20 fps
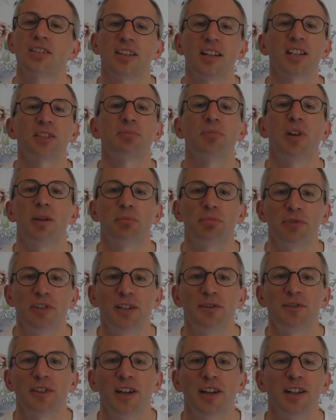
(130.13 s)
So that's my
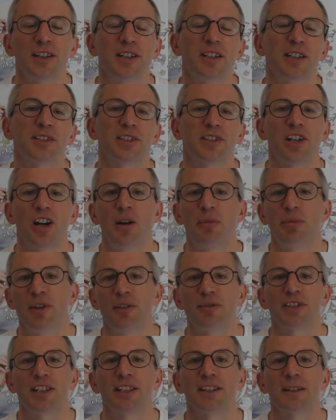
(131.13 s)
brief guide to
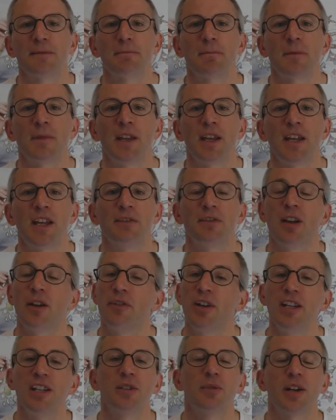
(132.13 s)
carbon offsetting. If
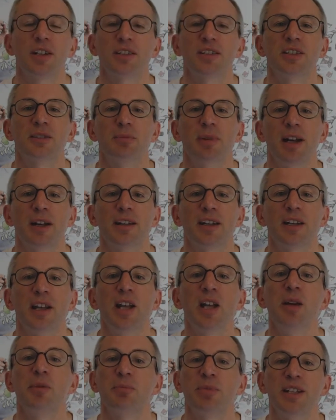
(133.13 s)
you have any questions about
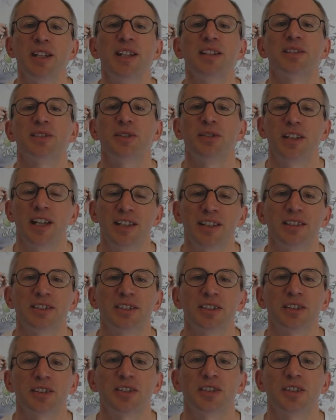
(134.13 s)
it, please do get
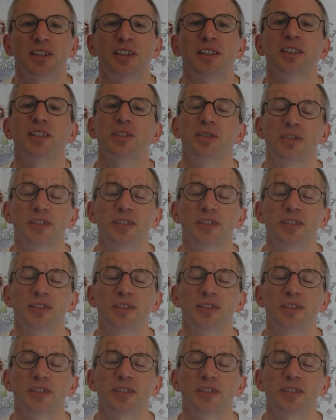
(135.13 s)
in touch